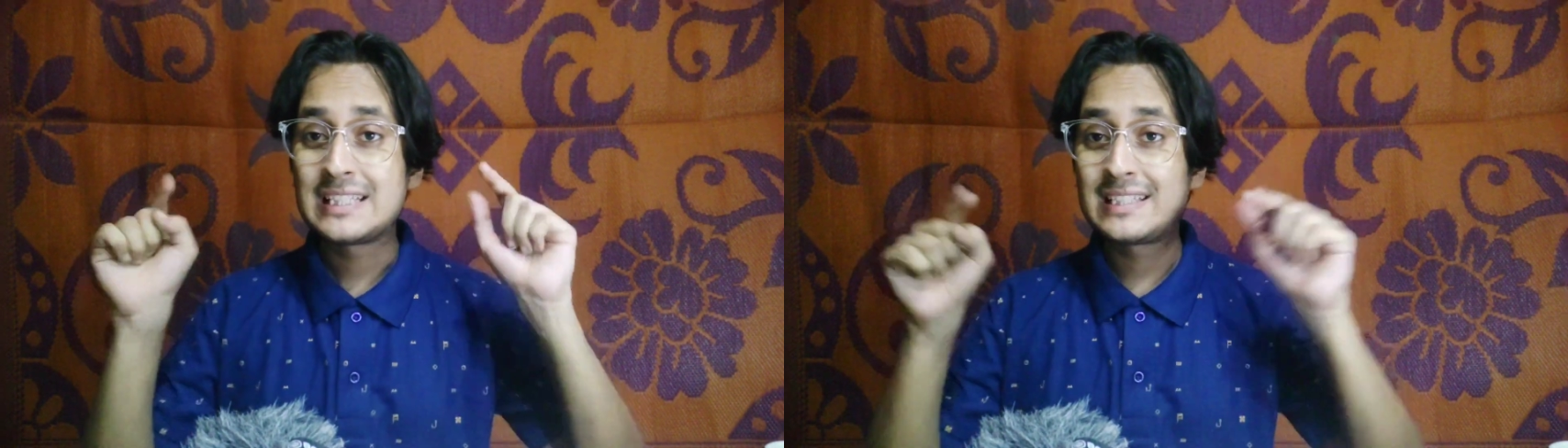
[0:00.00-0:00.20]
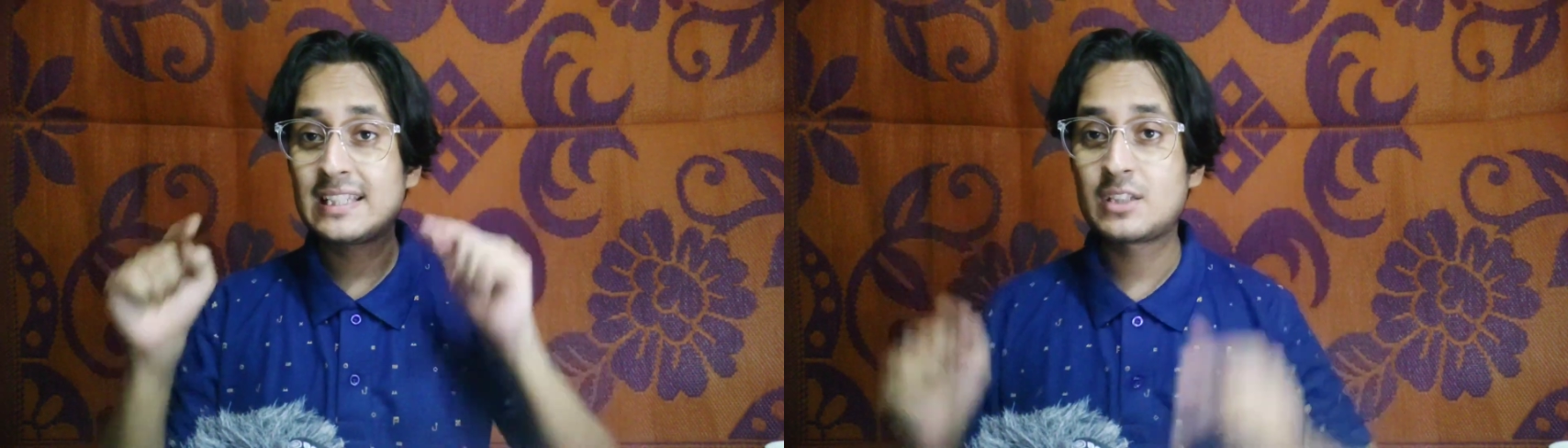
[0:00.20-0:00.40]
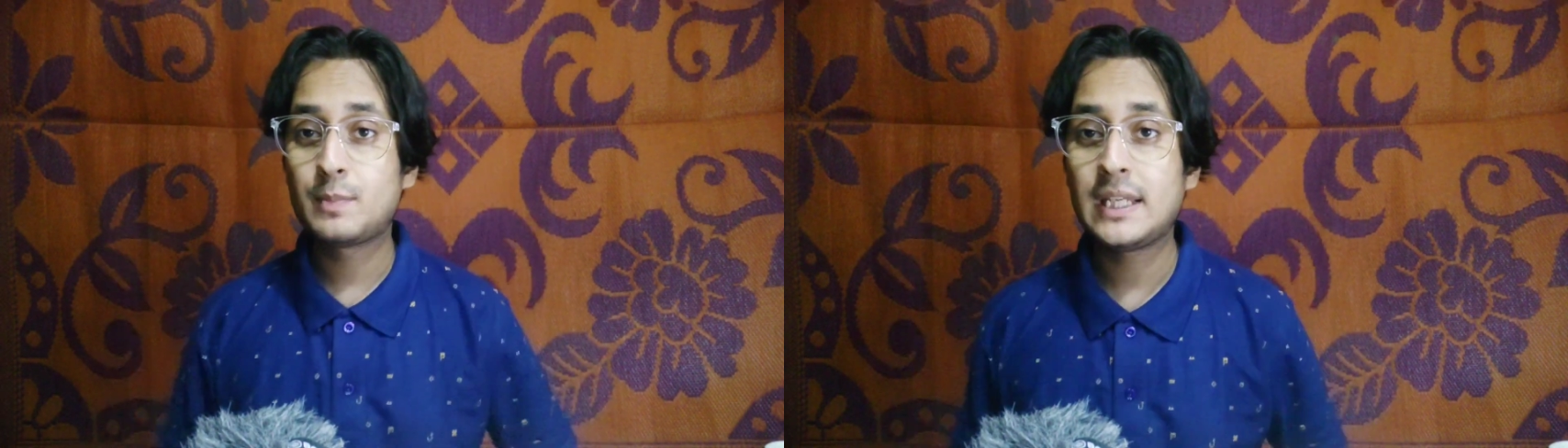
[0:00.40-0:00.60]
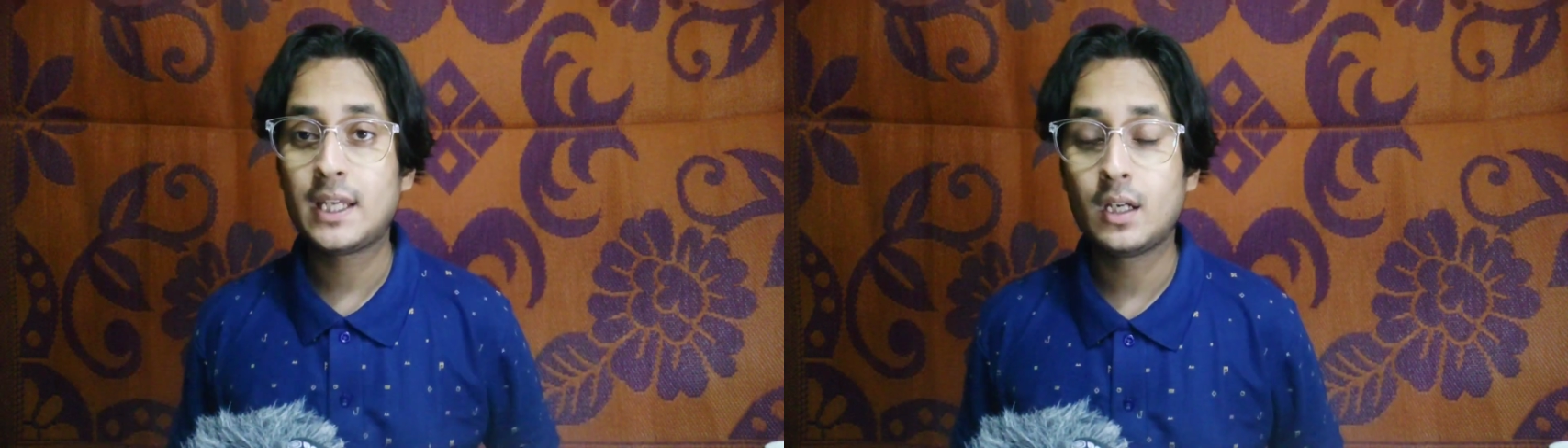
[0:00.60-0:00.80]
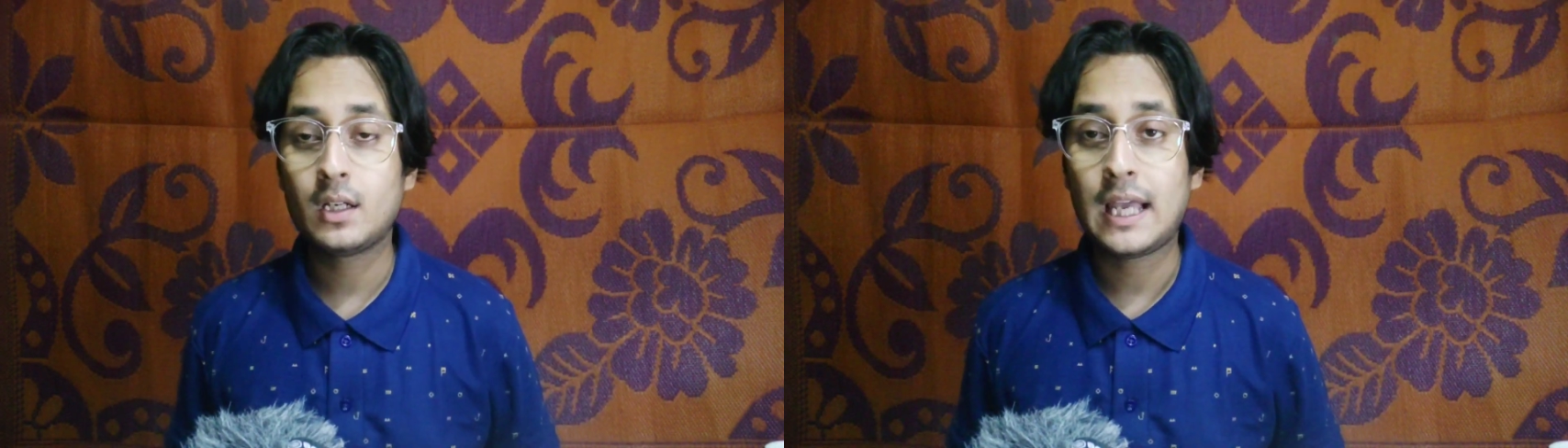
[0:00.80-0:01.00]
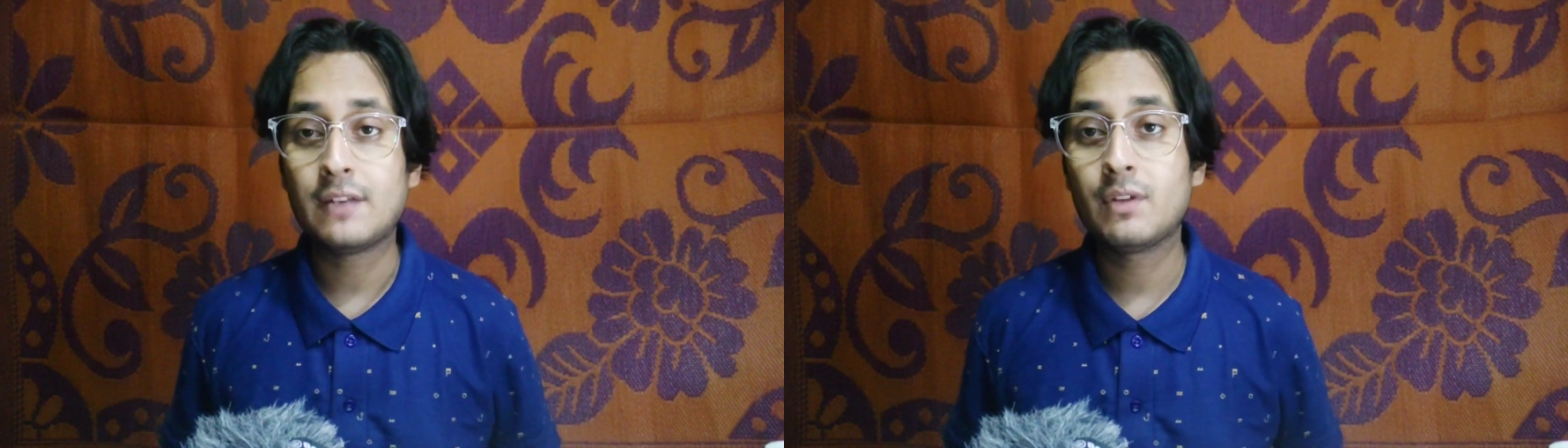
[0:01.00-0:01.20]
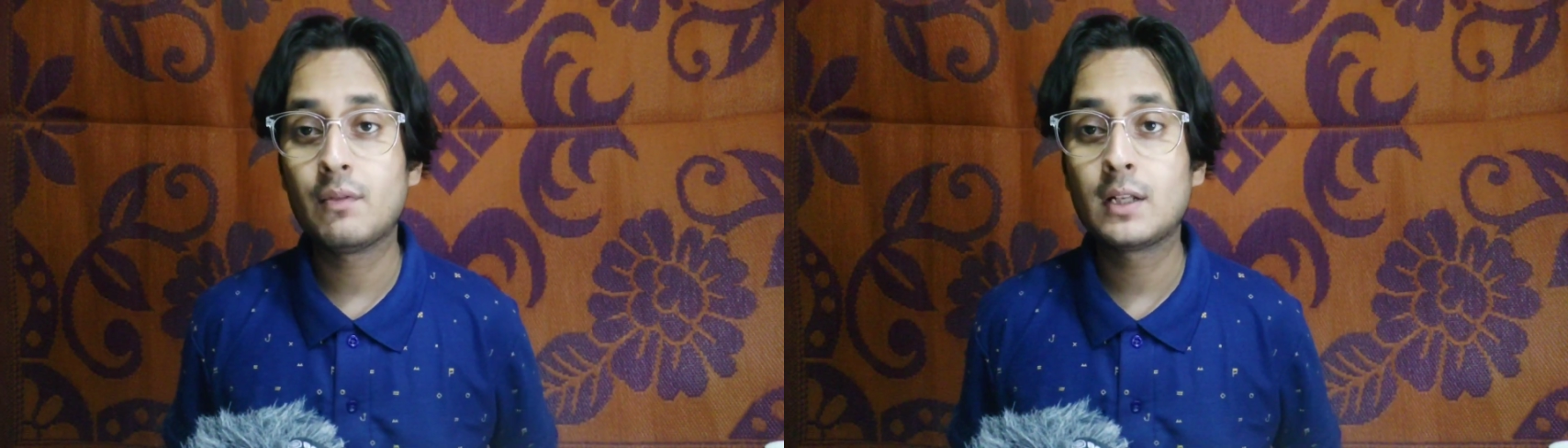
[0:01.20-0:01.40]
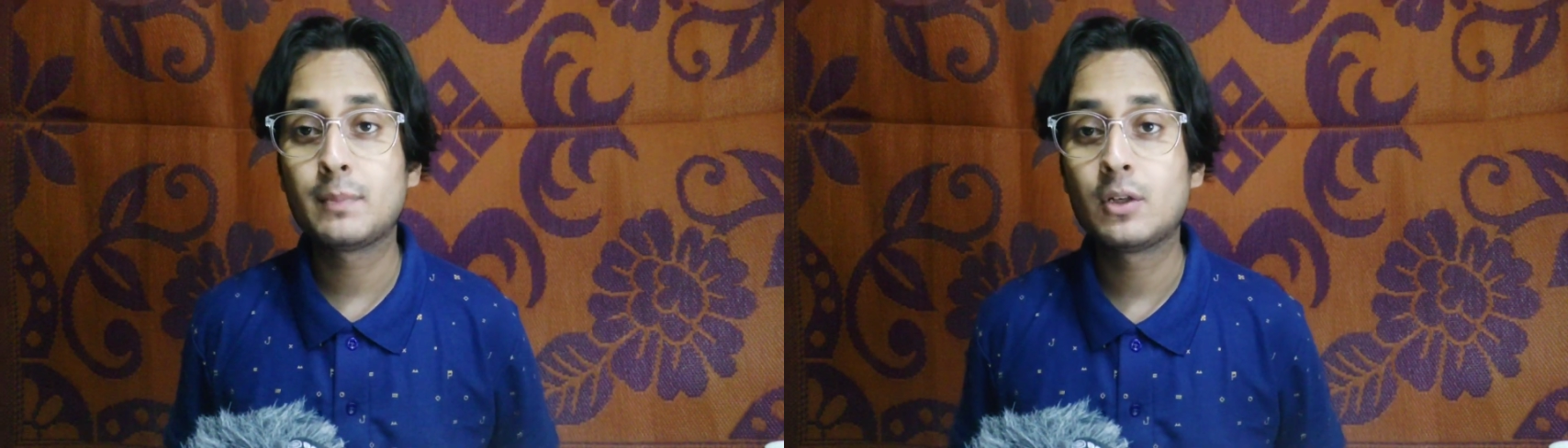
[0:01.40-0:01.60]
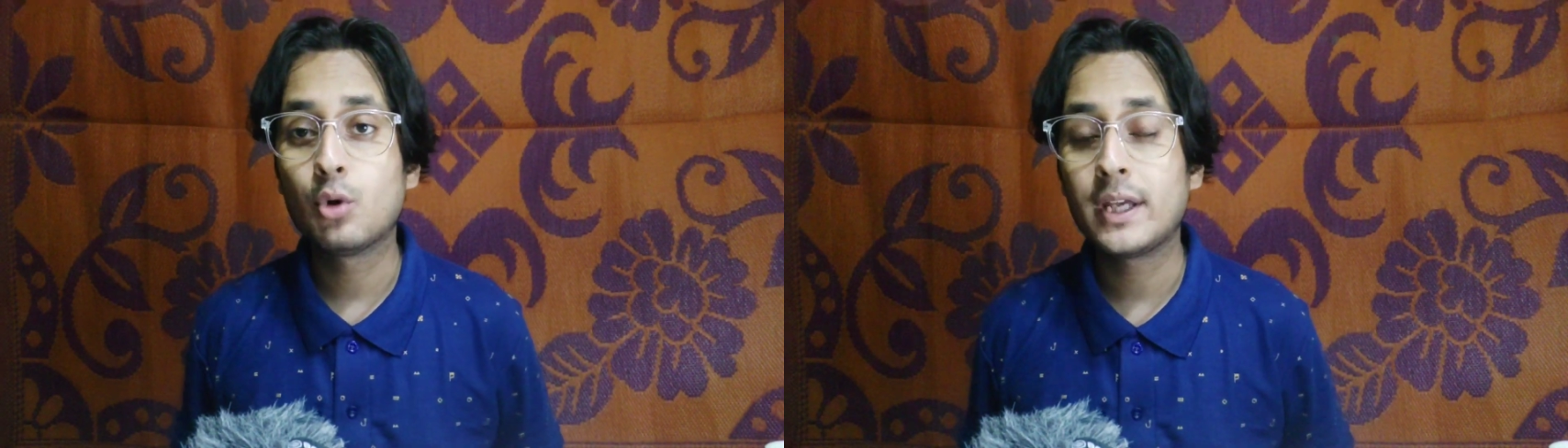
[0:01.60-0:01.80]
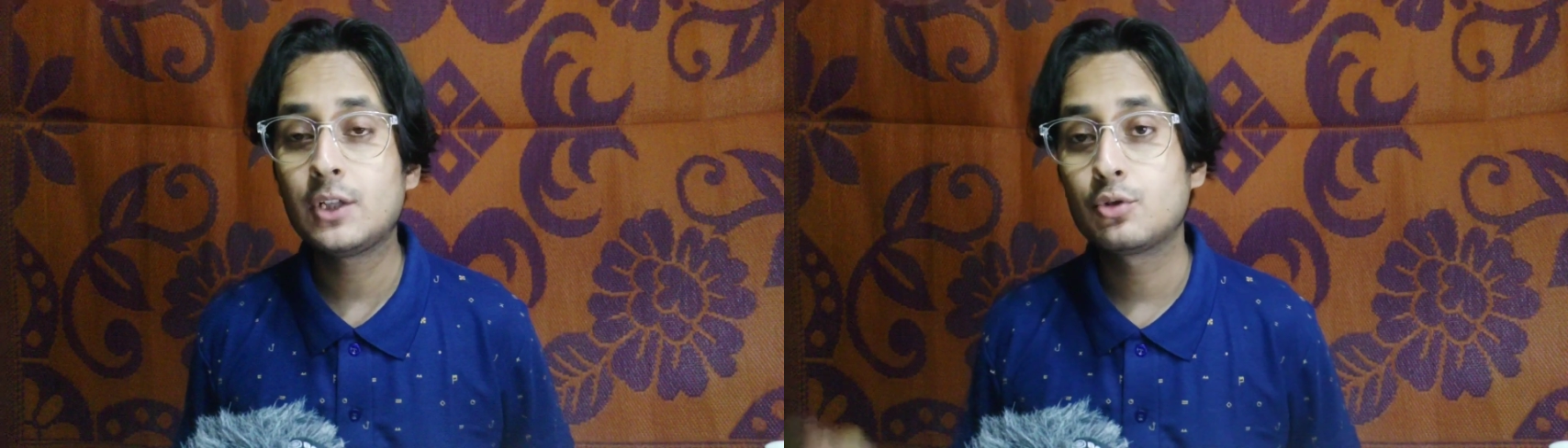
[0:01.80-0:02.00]
just be here and we will be
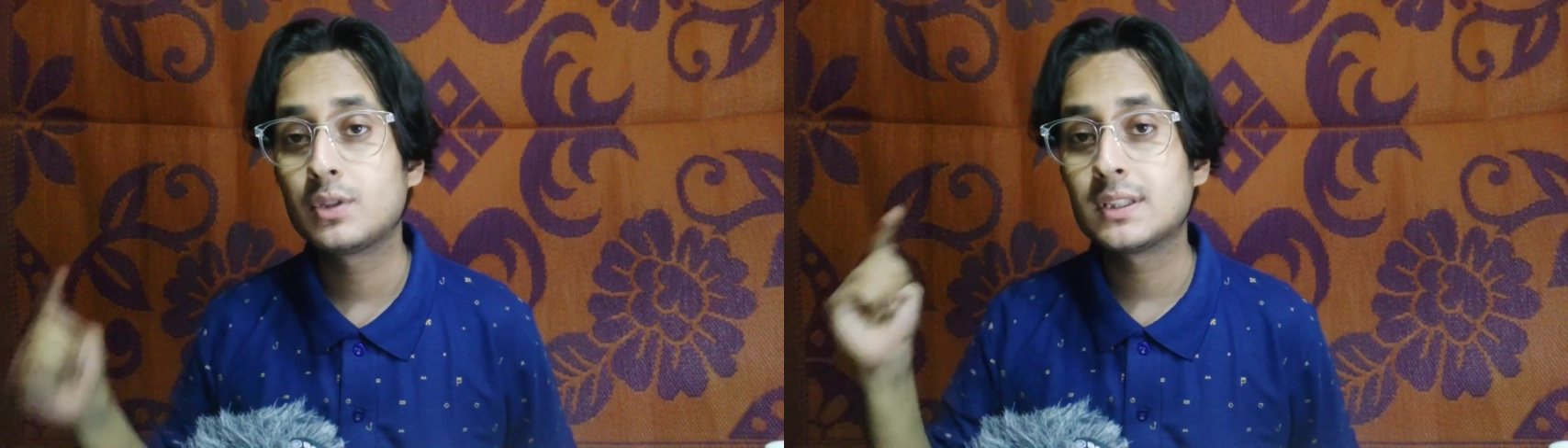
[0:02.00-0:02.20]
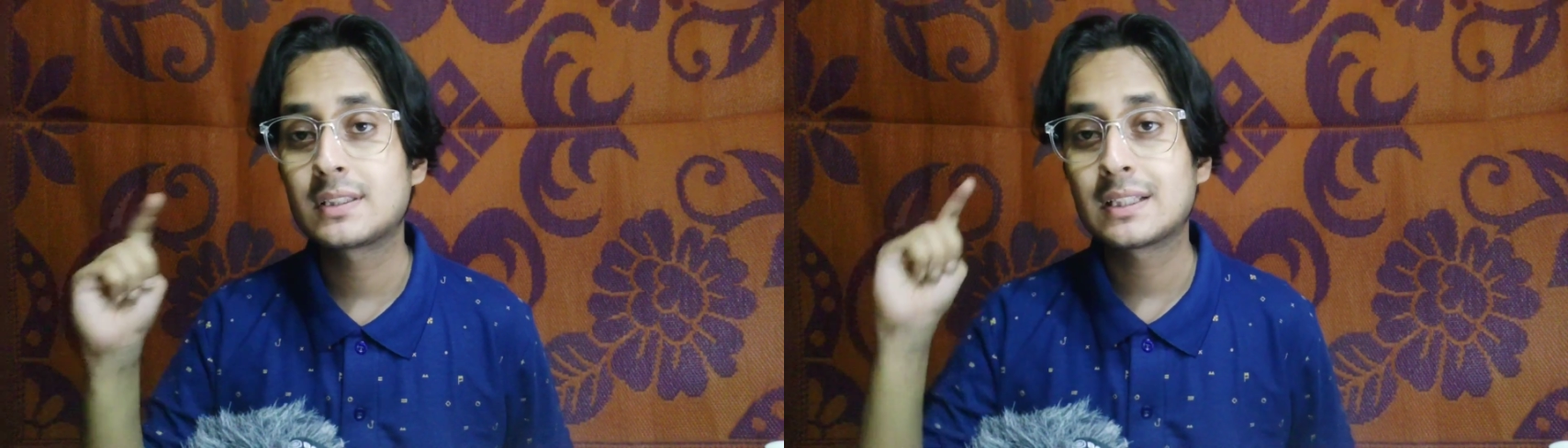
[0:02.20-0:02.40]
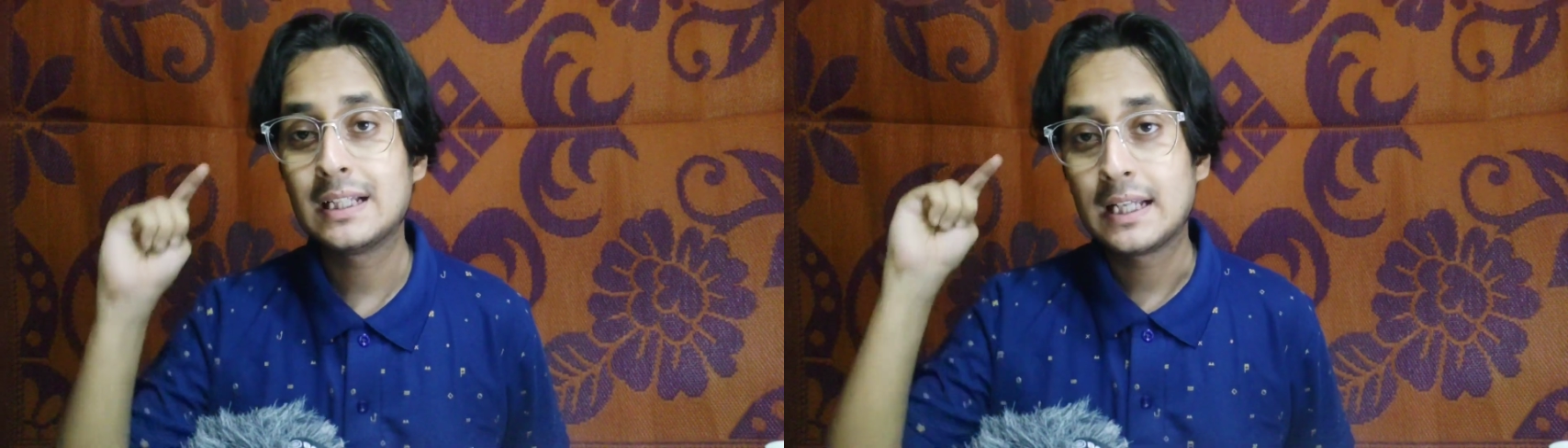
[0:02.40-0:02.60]
going to this